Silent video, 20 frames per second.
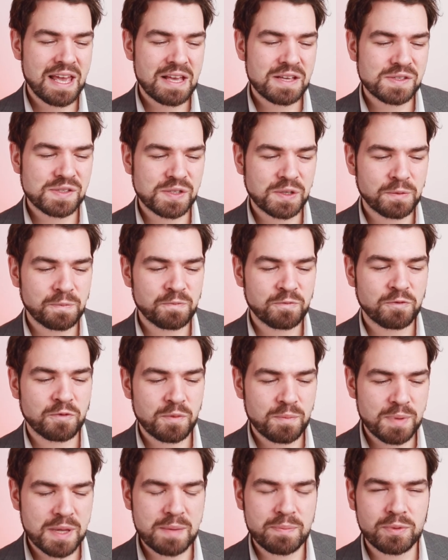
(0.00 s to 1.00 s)
So for
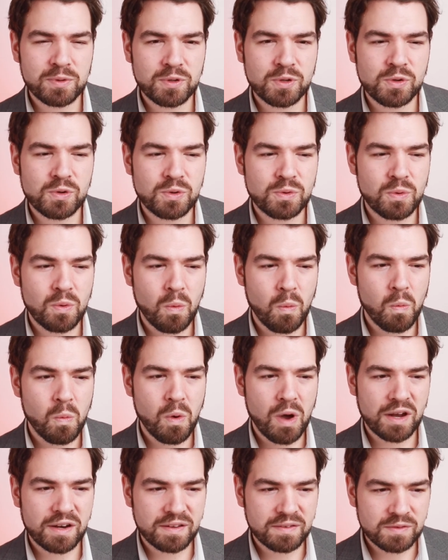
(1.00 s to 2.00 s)
people who
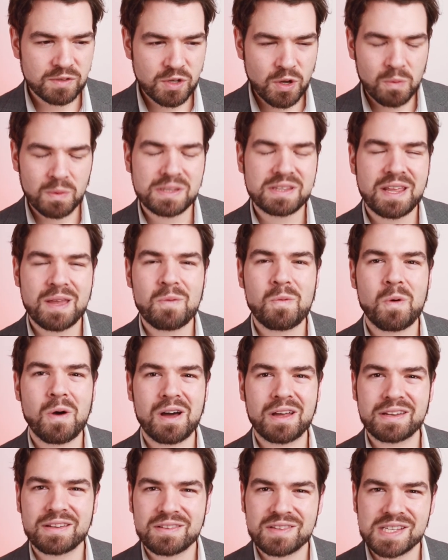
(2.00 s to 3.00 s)
want to know what they
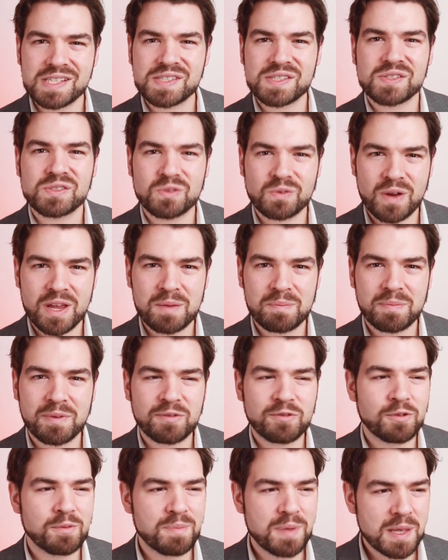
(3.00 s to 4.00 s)
want, this is great. But
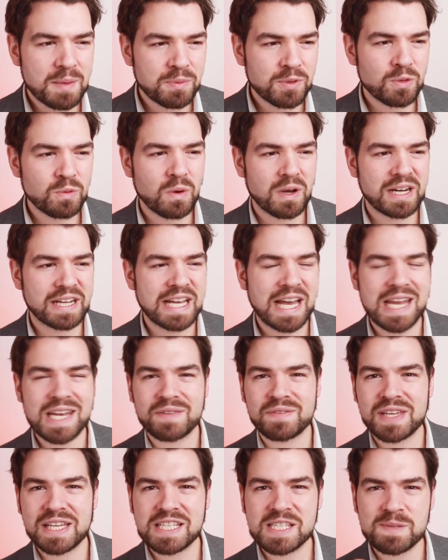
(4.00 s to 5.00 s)
for people who want to kind
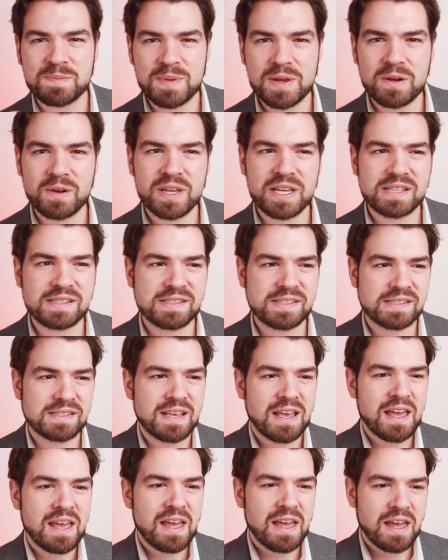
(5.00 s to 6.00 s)
of experience
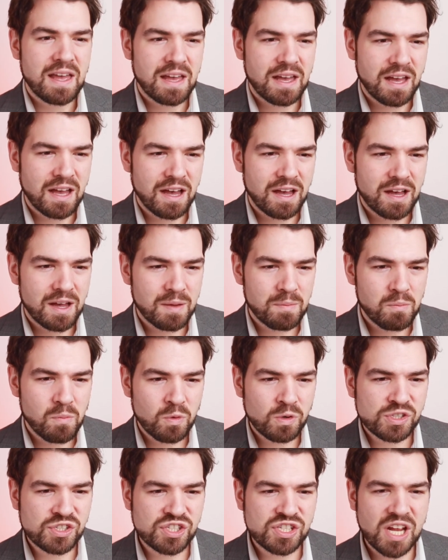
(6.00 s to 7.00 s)

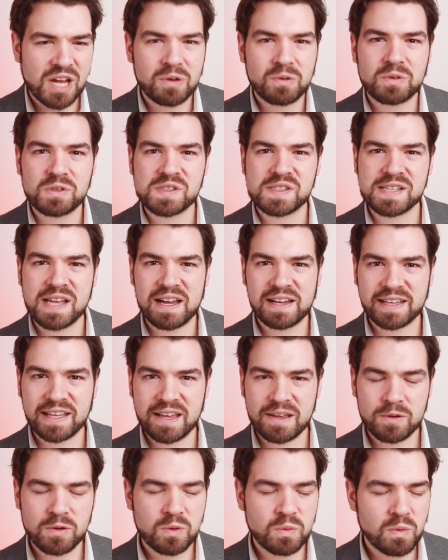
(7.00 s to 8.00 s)
more general
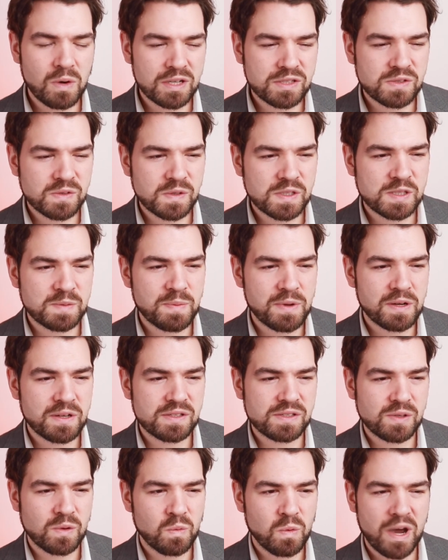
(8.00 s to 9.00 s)
sake, who want to
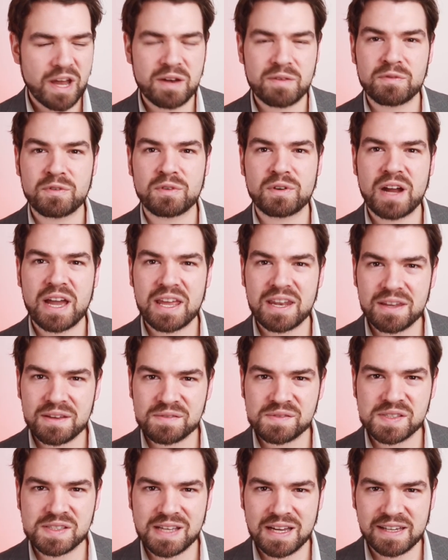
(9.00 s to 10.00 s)
experience a wider variety
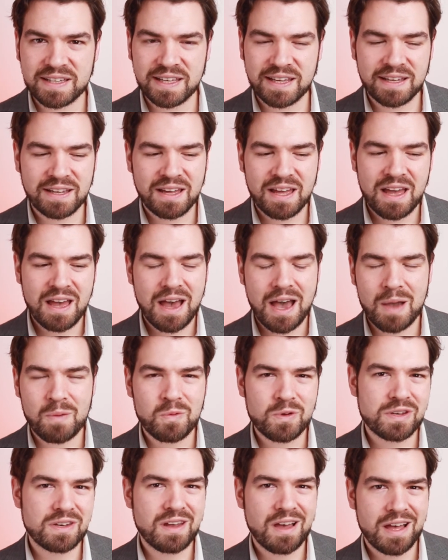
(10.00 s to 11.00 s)
of sake, I
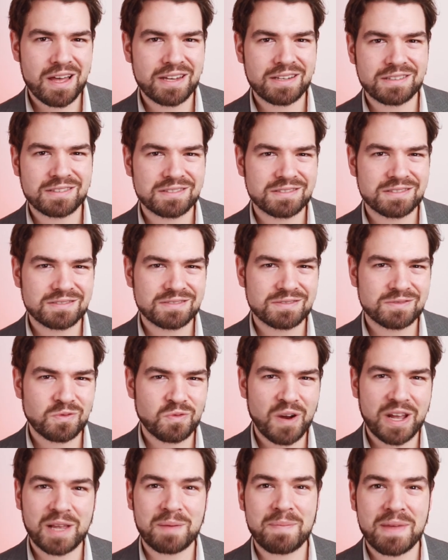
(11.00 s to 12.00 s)
would not
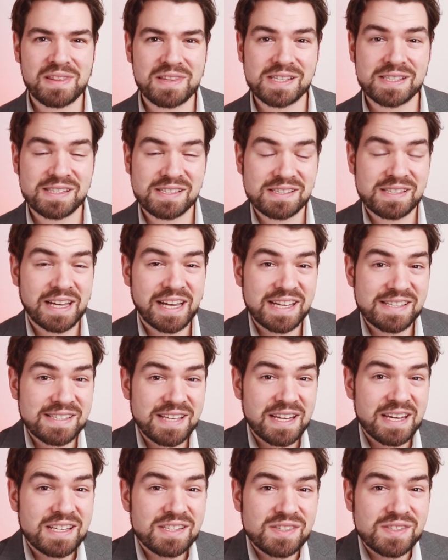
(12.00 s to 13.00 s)
recommend this because, like I
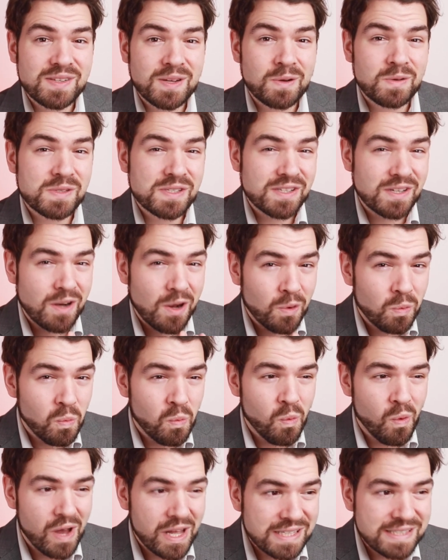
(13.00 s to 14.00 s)
said, it zeroes in on
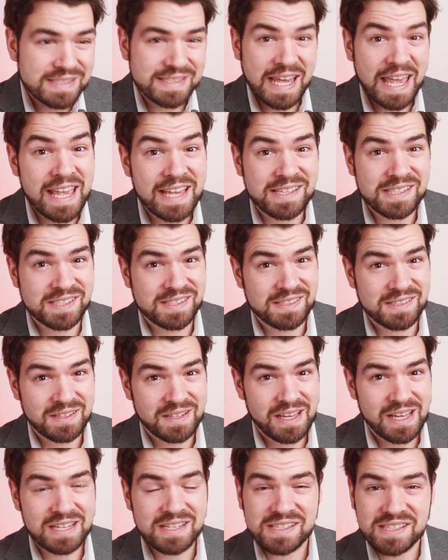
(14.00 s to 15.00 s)
one taste.
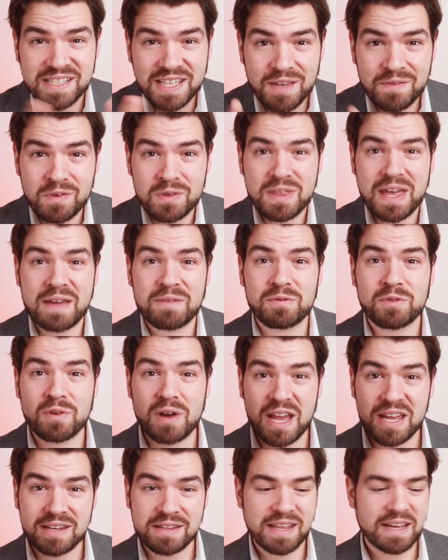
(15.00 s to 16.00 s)
It doesn't give you that
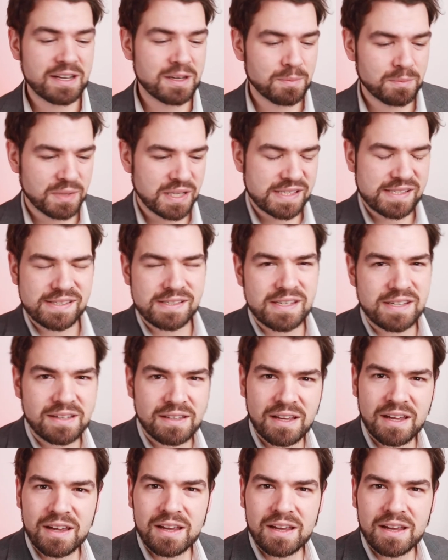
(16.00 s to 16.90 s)
variety, that complexity.